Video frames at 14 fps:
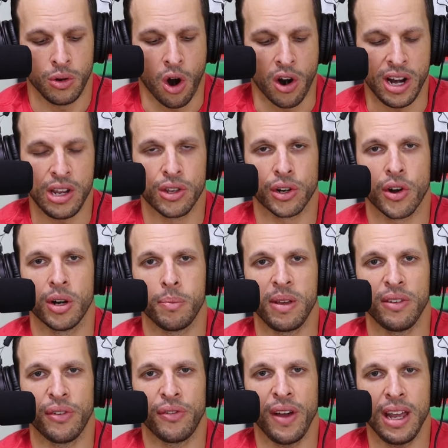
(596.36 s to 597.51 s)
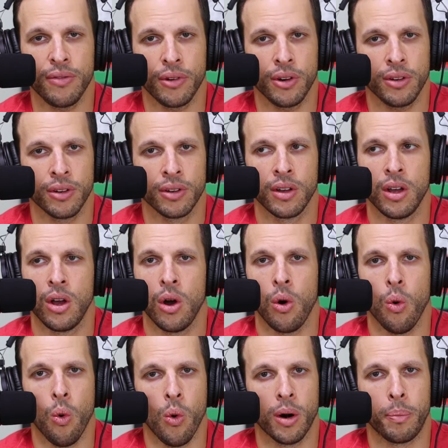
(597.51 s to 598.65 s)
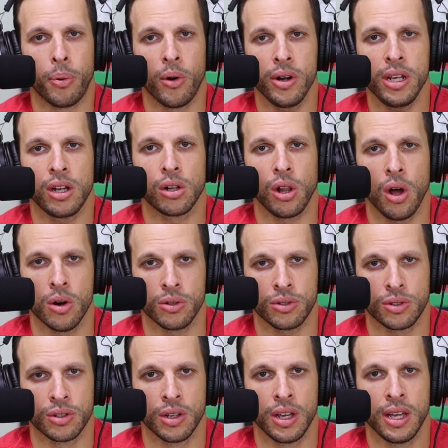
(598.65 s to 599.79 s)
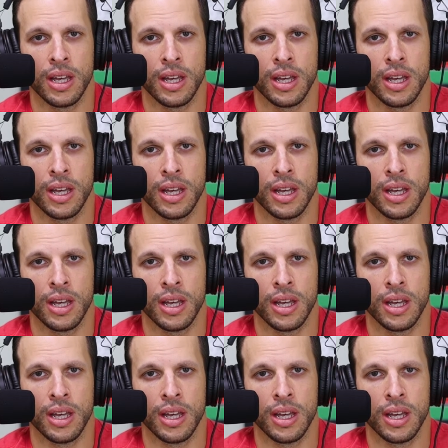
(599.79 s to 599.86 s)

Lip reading: are either going to be favored or pretty close